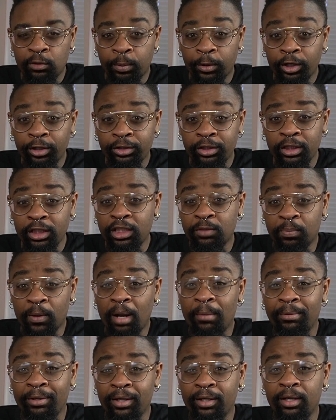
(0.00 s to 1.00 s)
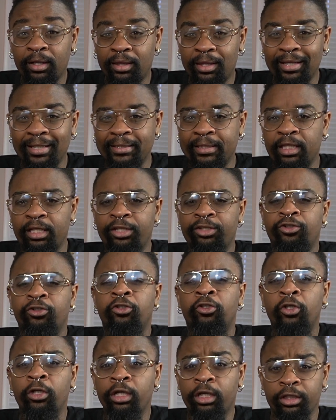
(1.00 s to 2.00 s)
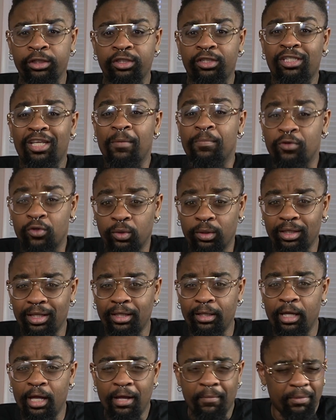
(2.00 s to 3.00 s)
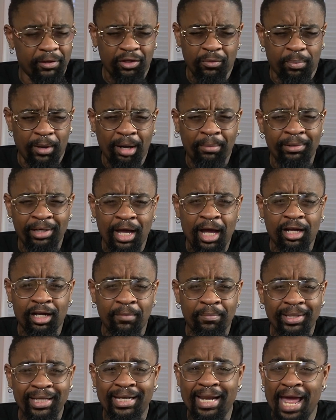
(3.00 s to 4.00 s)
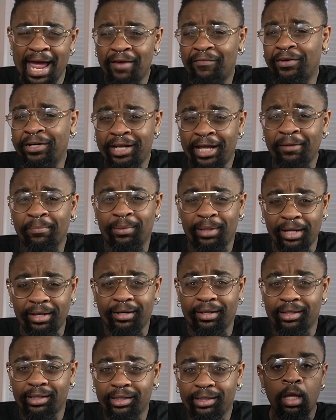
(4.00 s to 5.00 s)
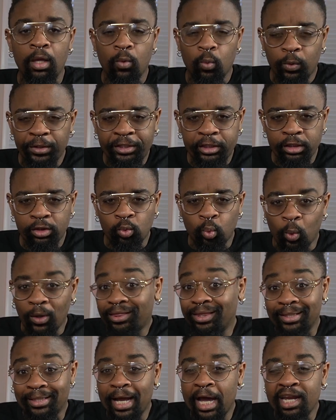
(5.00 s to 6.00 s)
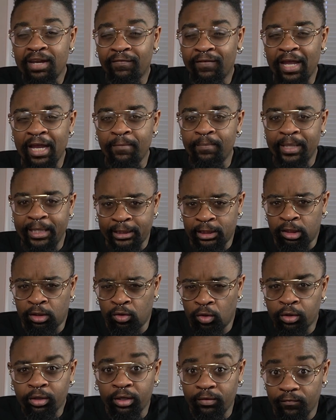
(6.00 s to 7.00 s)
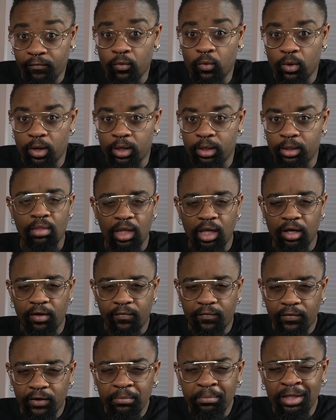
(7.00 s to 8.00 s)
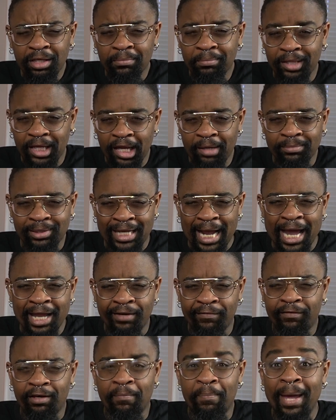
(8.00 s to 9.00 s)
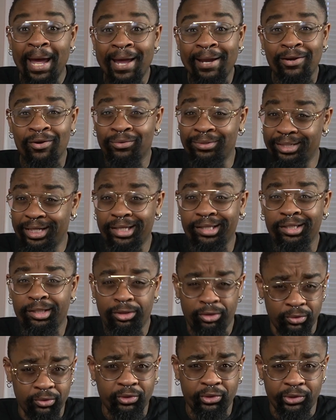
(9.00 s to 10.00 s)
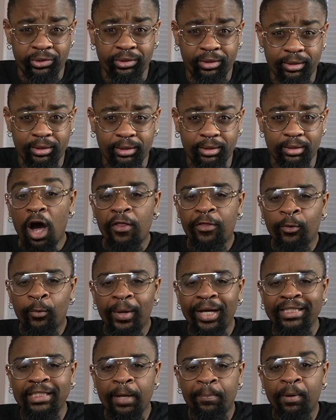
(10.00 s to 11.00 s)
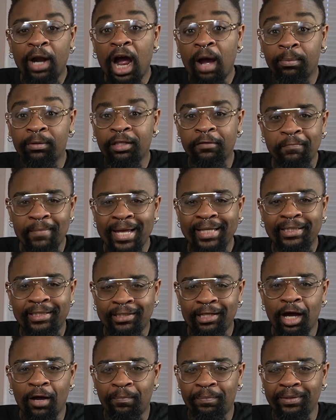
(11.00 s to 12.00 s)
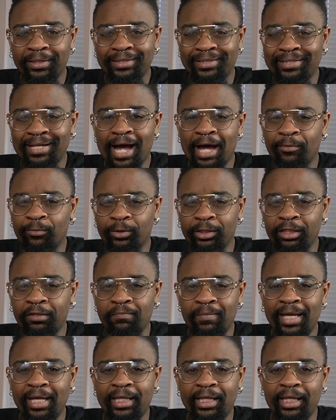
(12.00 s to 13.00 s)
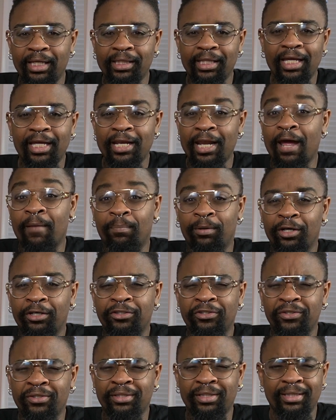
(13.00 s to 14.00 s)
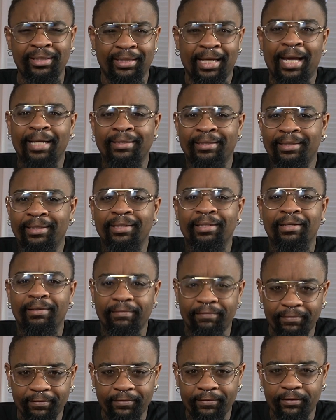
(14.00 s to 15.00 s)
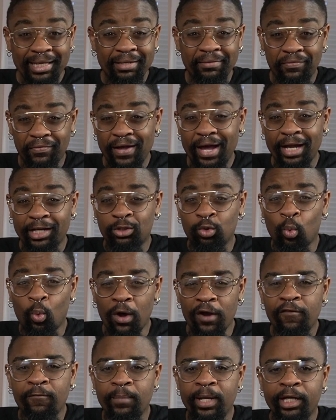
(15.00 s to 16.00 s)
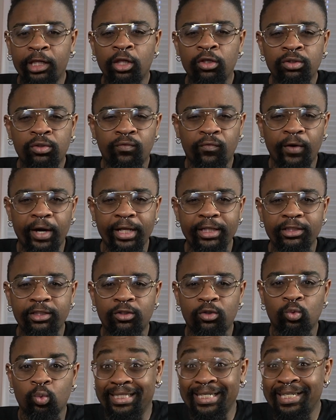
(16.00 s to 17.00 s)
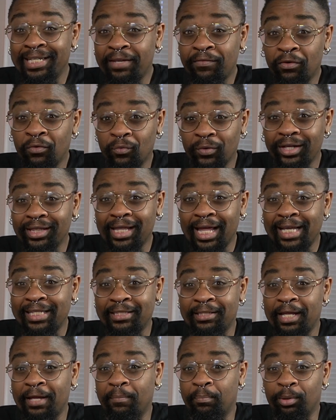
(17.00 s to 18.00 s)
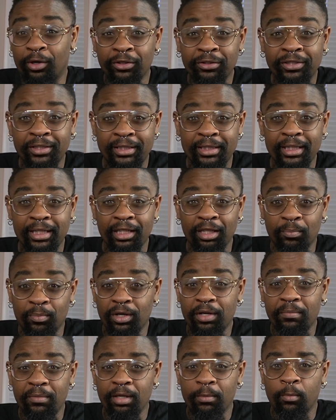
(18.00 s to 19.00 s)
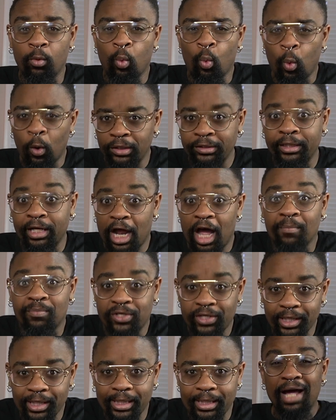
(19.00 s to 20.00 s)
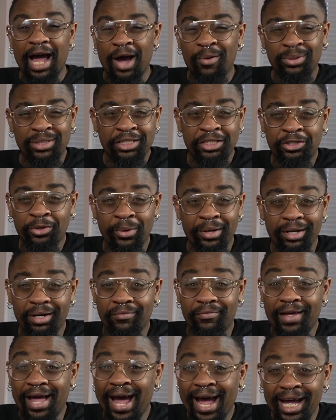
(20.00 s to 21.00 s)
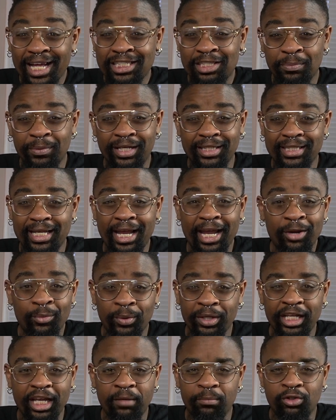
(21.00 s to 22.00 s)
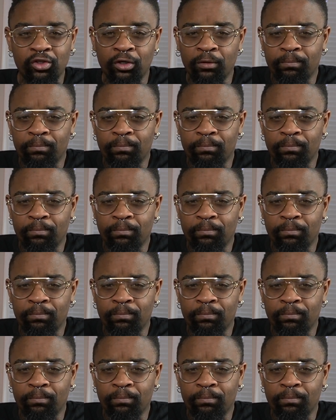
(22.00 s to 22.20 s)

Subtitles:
person is probably gonna think it's interesting conceptually, but they're probably not gonna be an everyday player, which is what this kind of game is looking for. Freemium games kind of depend on daily users. Other ways I probably messed up is not really making the in-app purchase enticing enough. In fact, one of my close friends didn't even realize that purchasing the premium was an option. I wasn't showing enough ads because I hate when games are